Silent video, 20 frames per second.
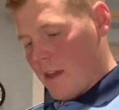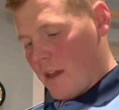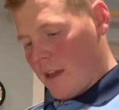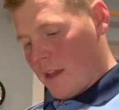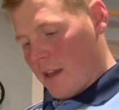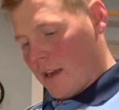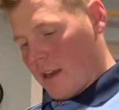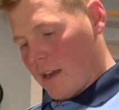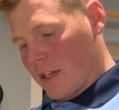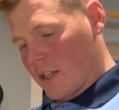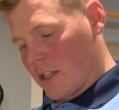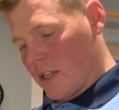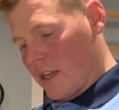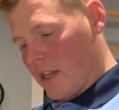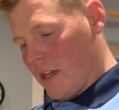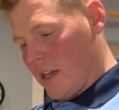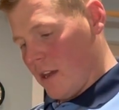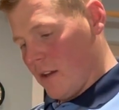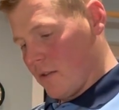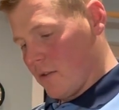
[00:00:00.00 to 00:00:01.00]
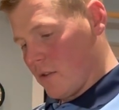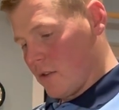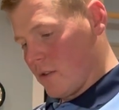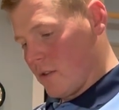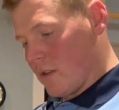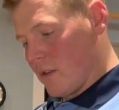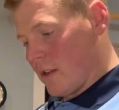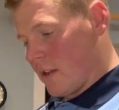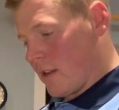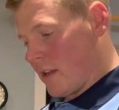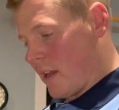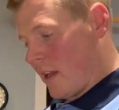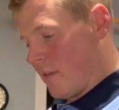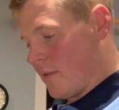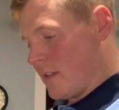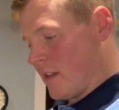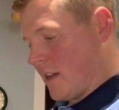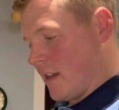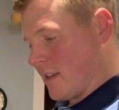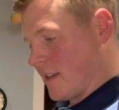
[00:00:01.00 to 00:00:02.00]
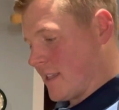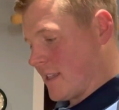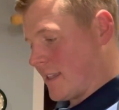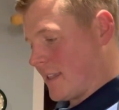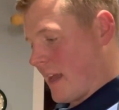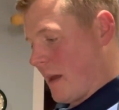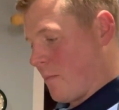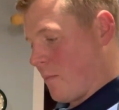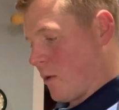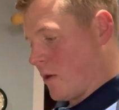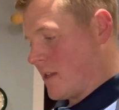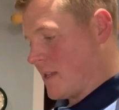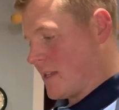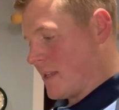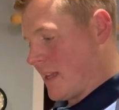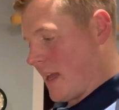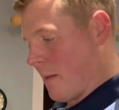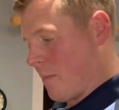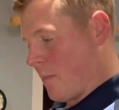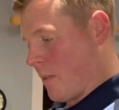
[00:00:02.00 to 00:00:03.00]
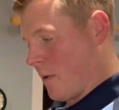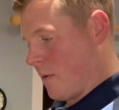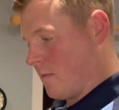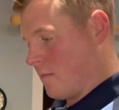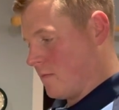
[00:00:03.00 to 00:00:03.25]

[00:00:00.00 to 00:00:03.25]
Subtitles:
It actually gives you step by step.